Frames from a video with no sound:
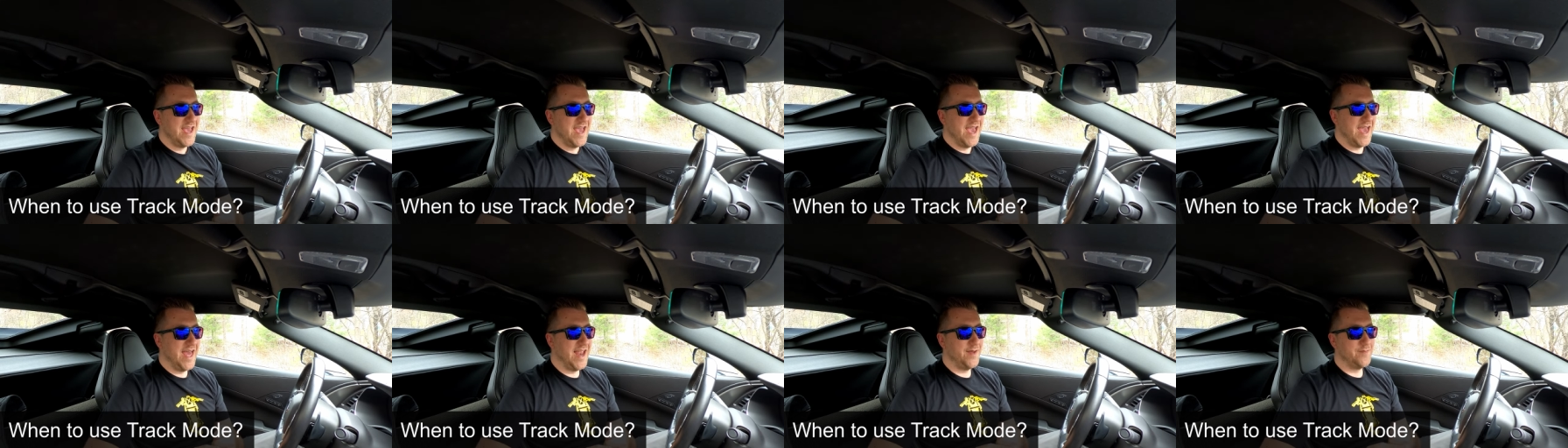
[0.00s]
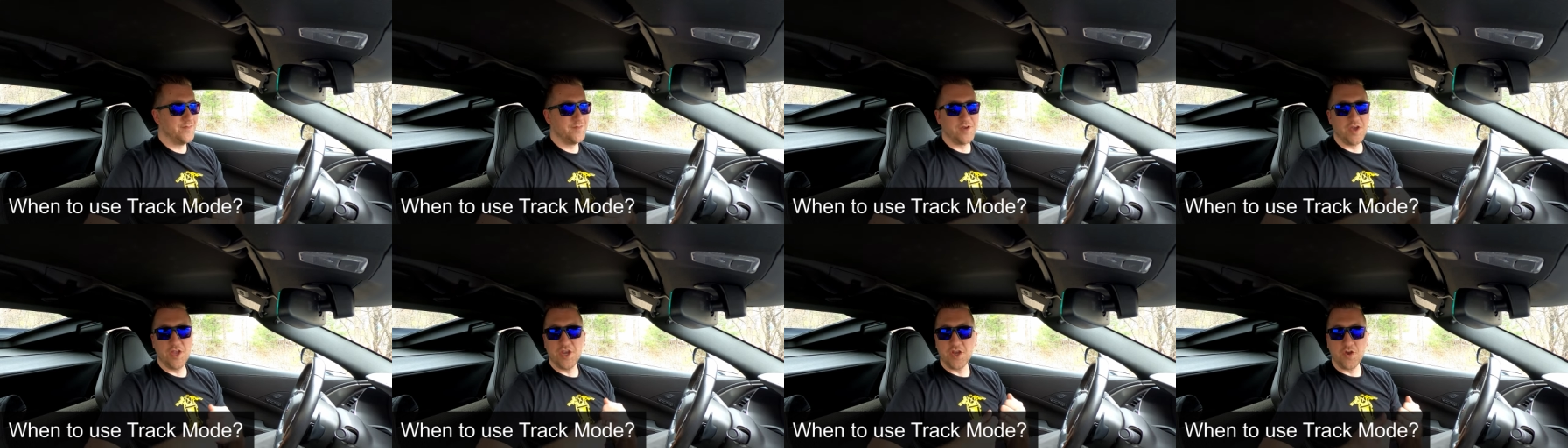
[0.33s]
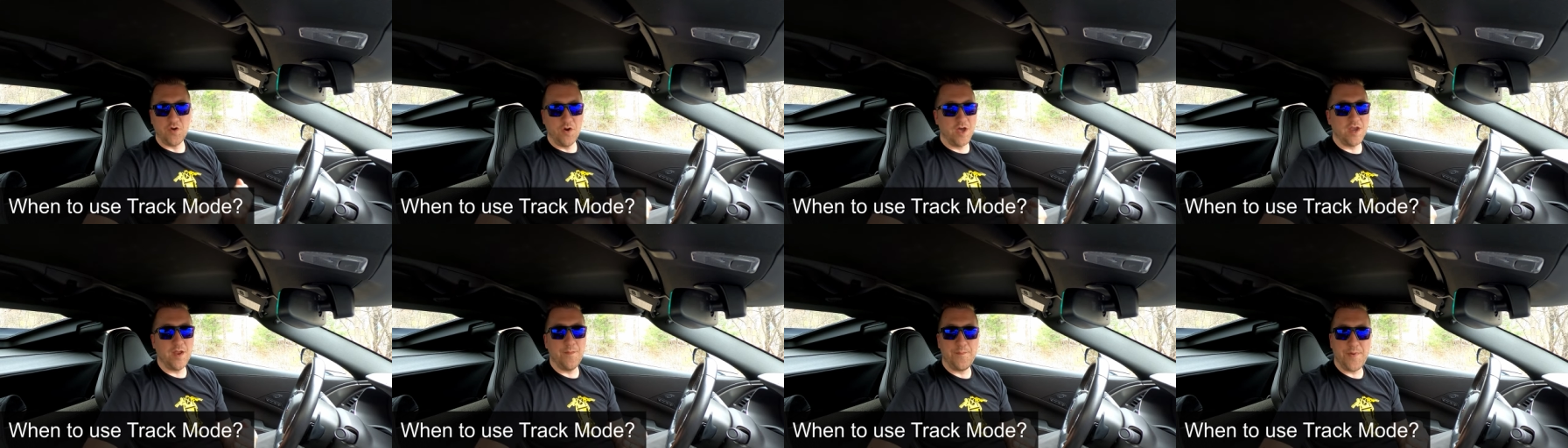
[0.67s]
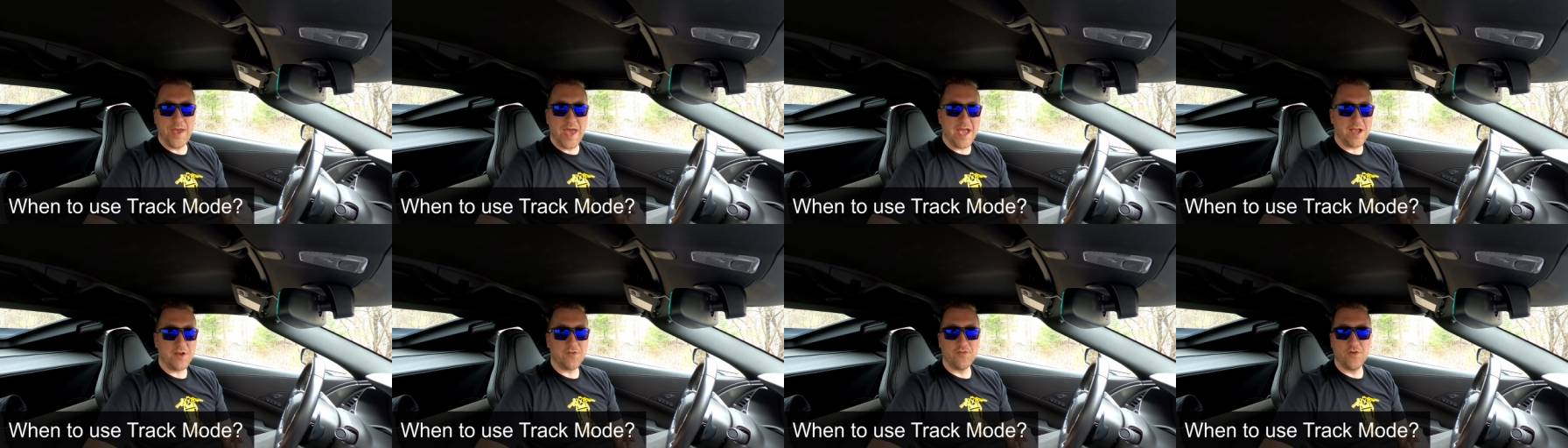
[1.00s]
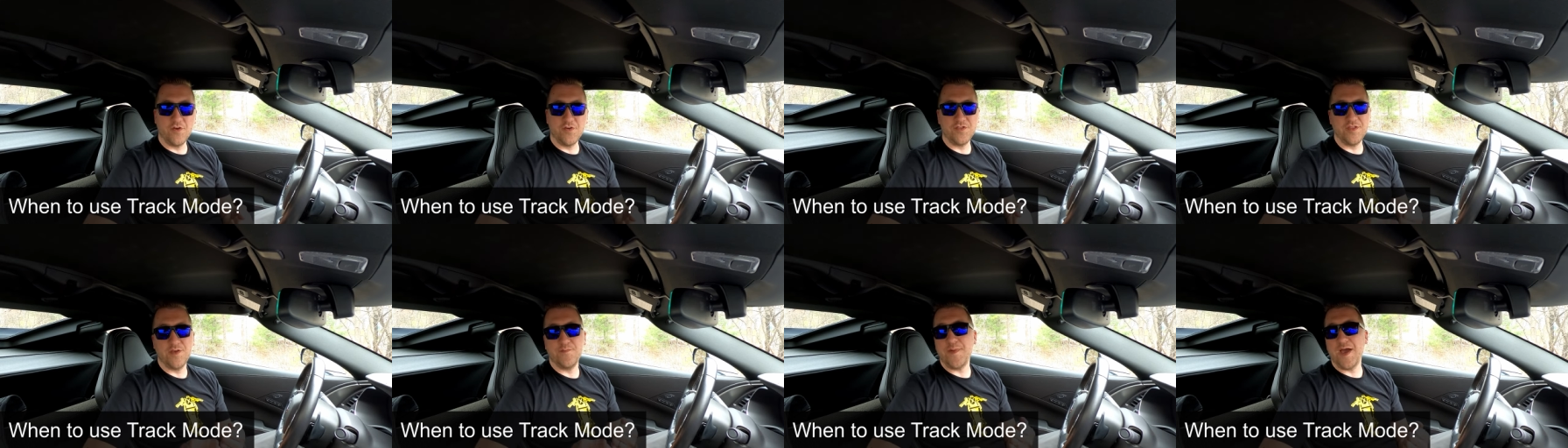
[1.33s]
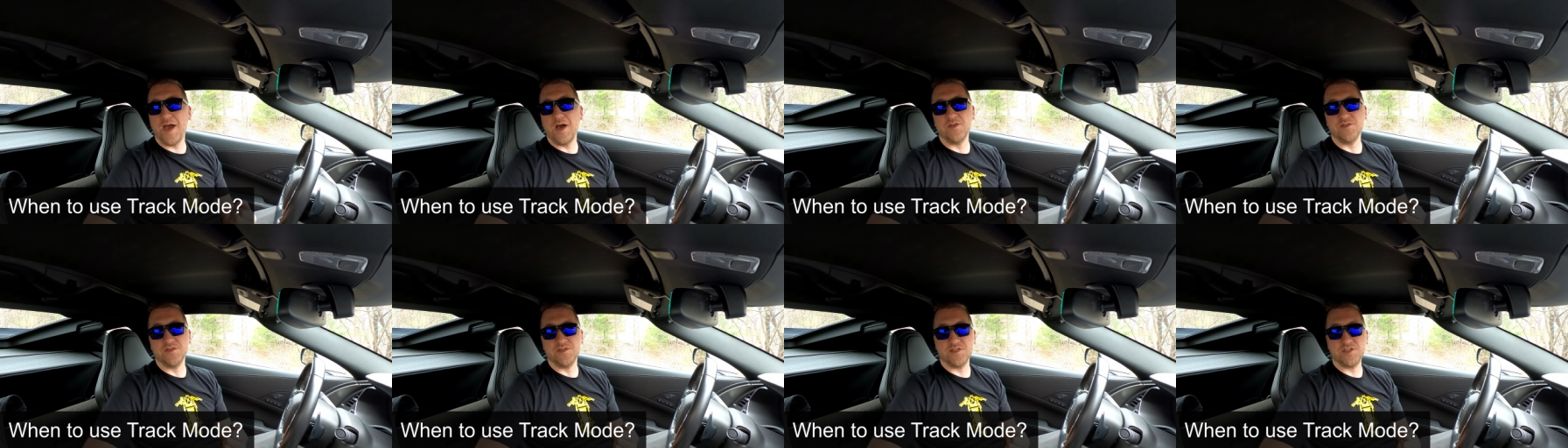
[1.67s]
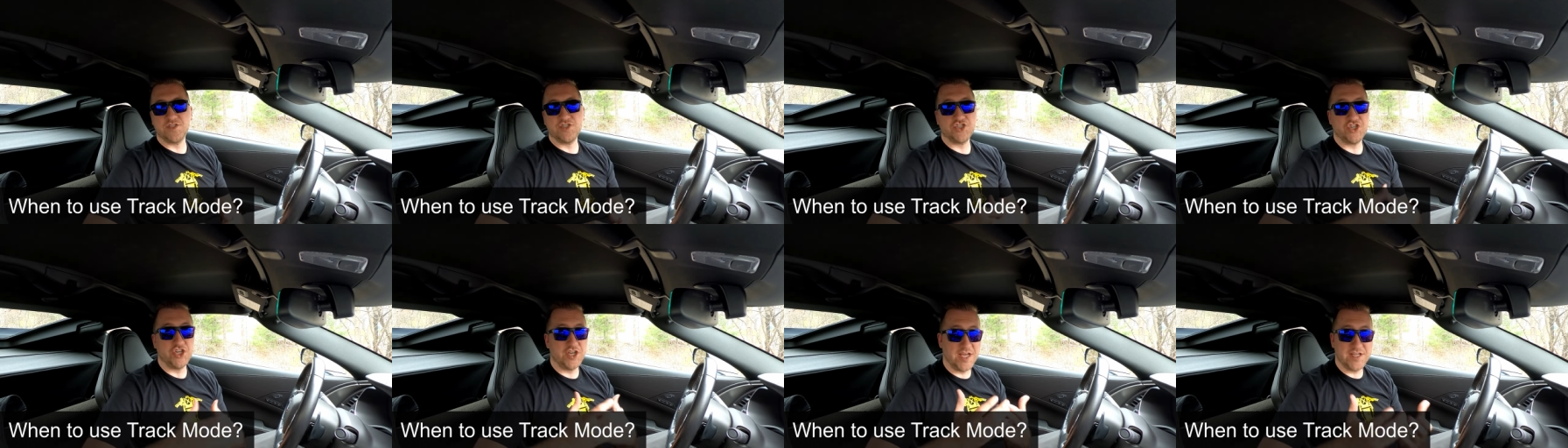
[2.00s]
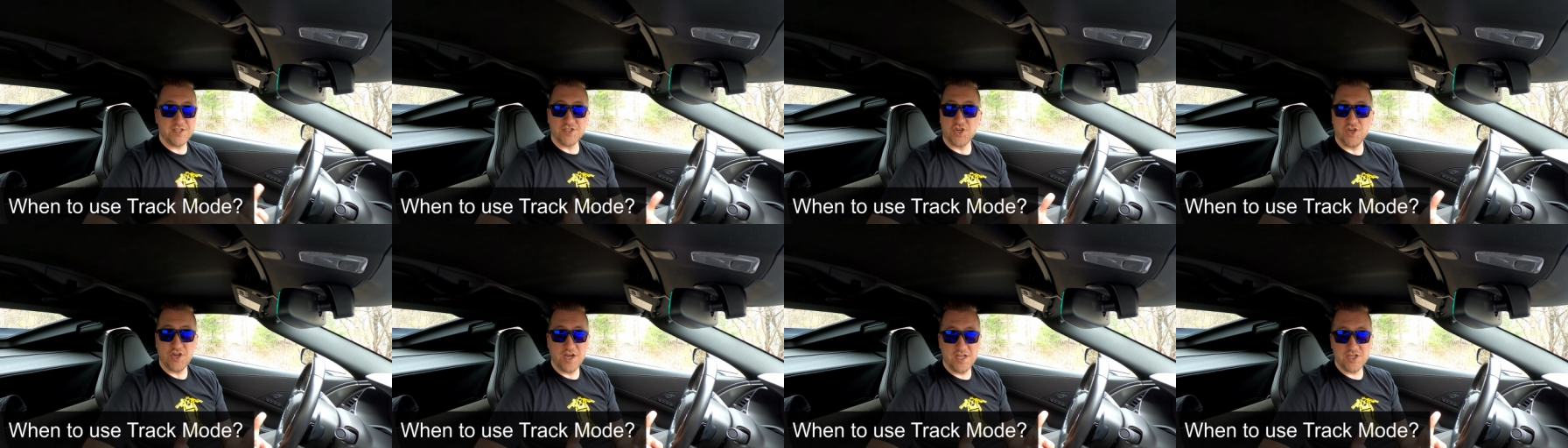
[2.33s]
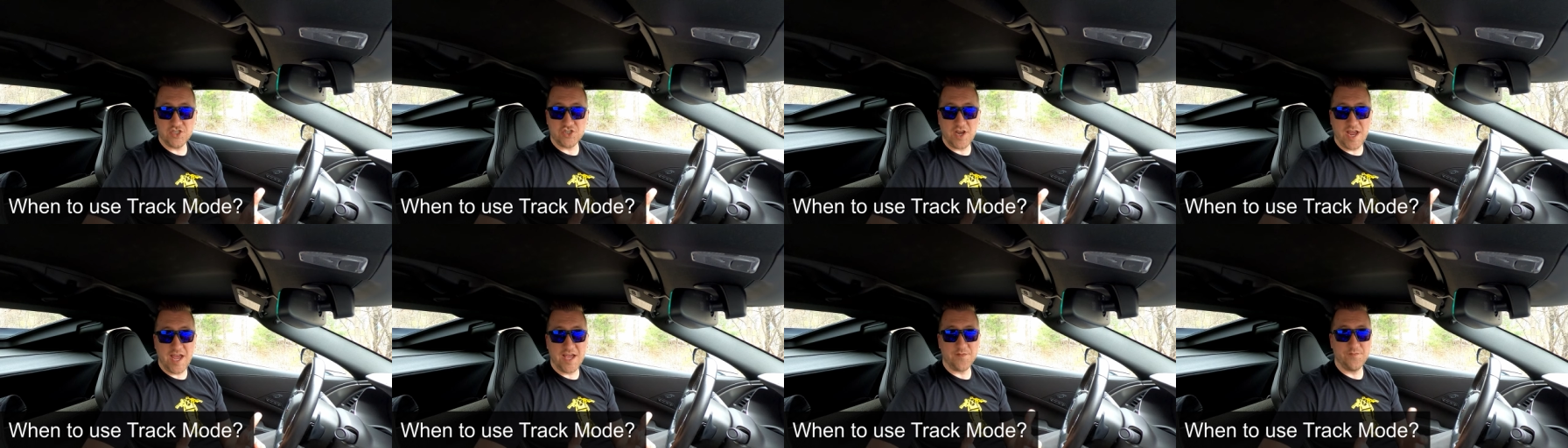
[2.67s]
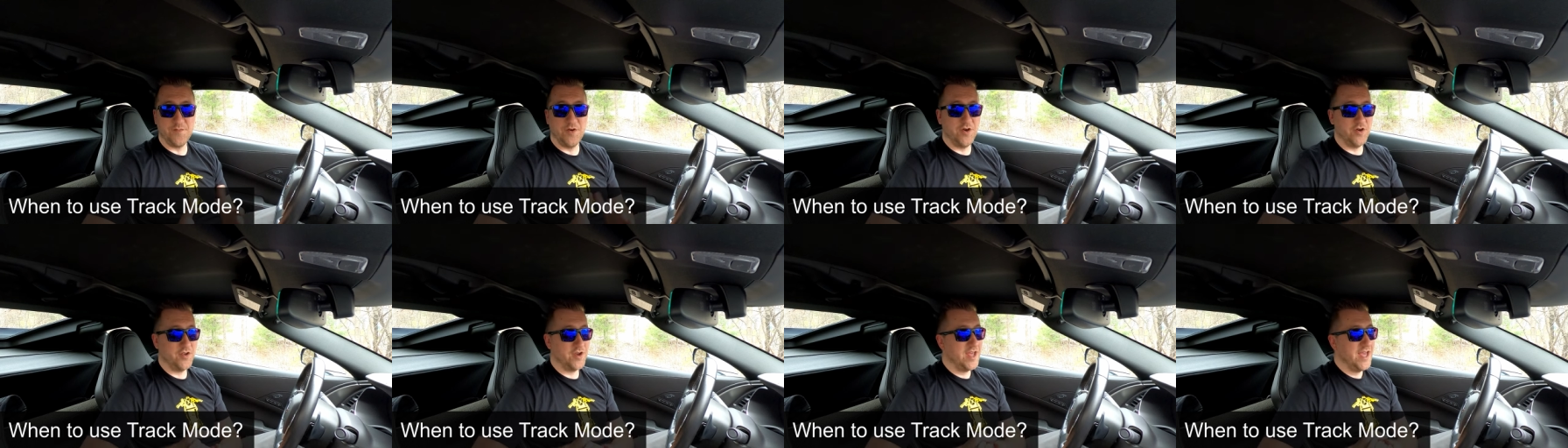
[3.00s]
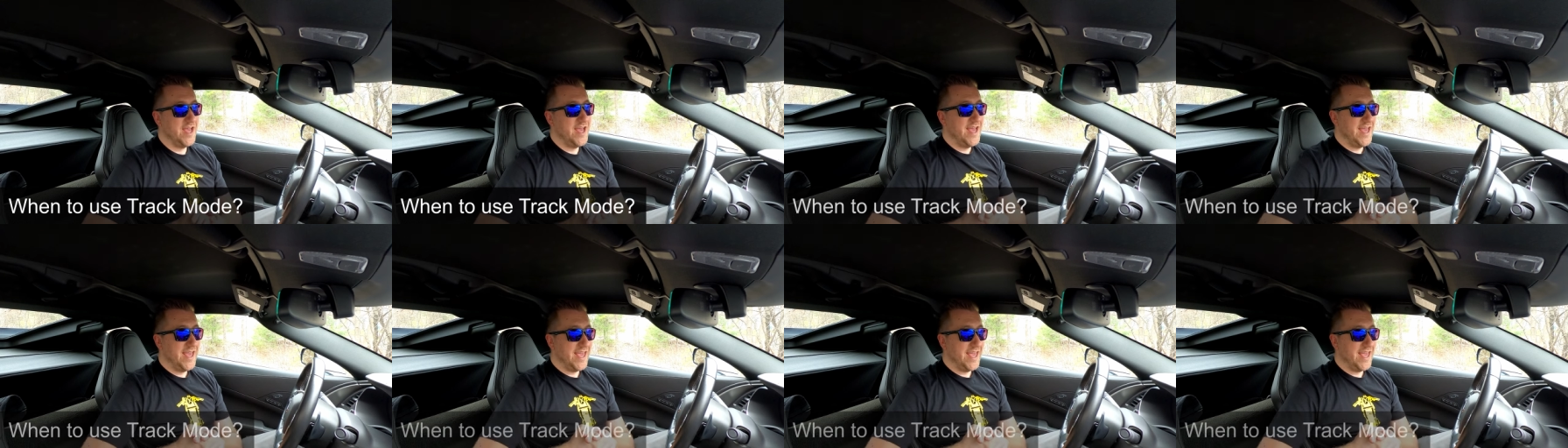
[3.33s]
I'm gonna go on a back road in the mountains, should I turn on track mode?